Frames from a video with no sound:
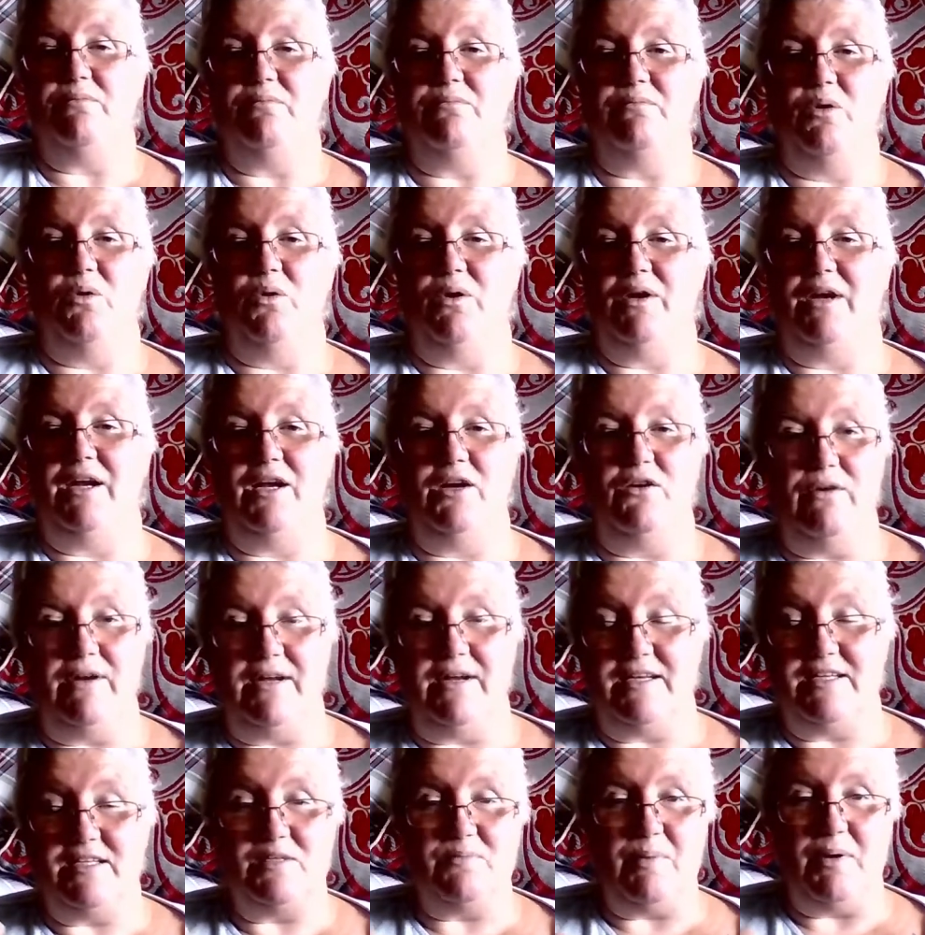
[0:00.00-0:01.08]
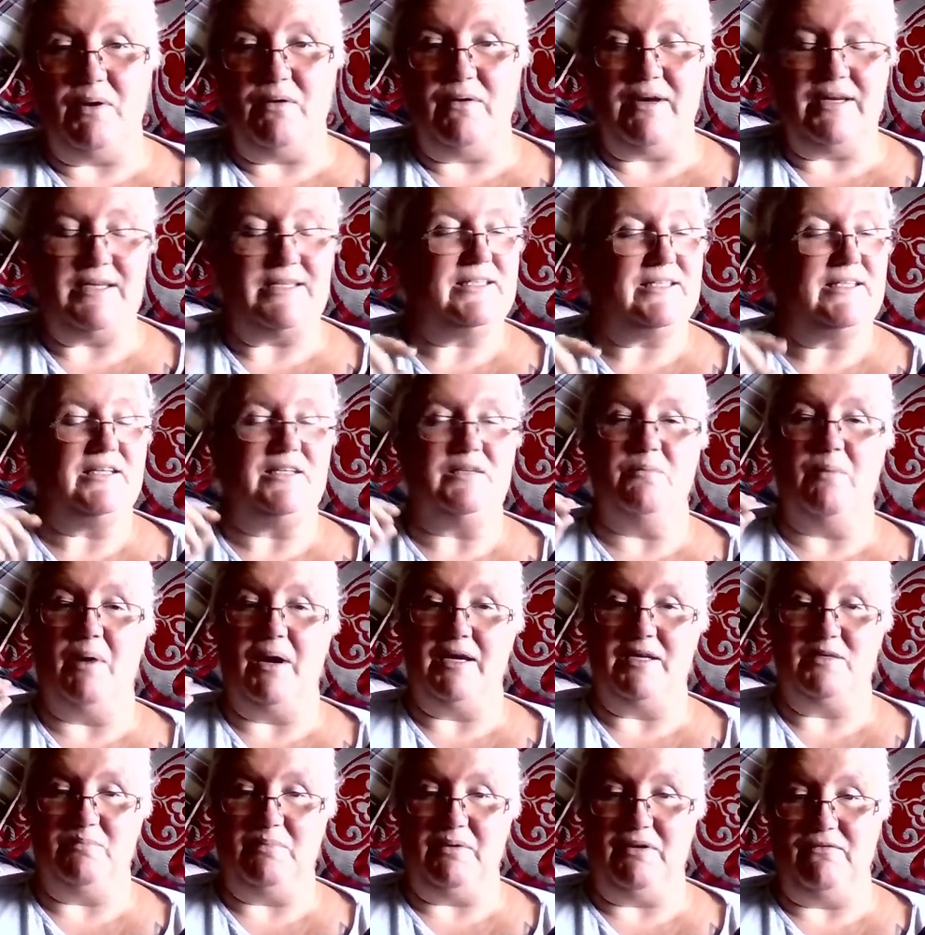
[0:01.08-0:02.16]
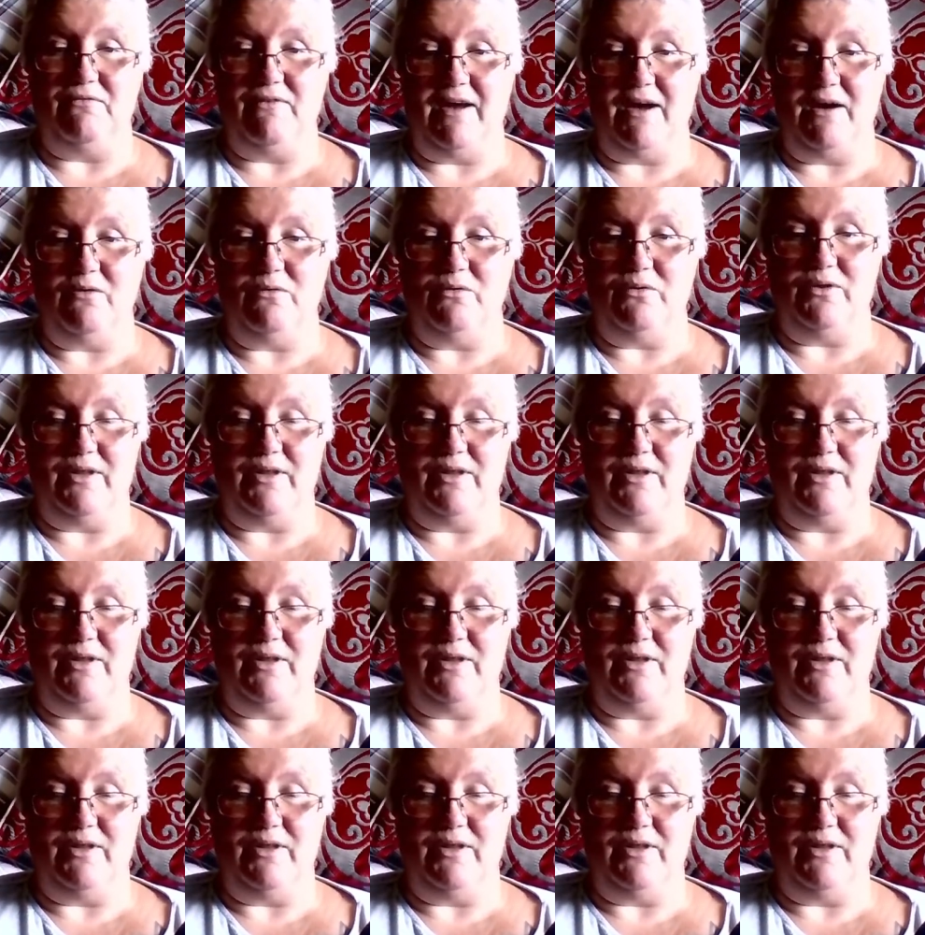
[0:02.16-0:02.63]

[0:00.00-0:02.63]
or lingering spirits that might be found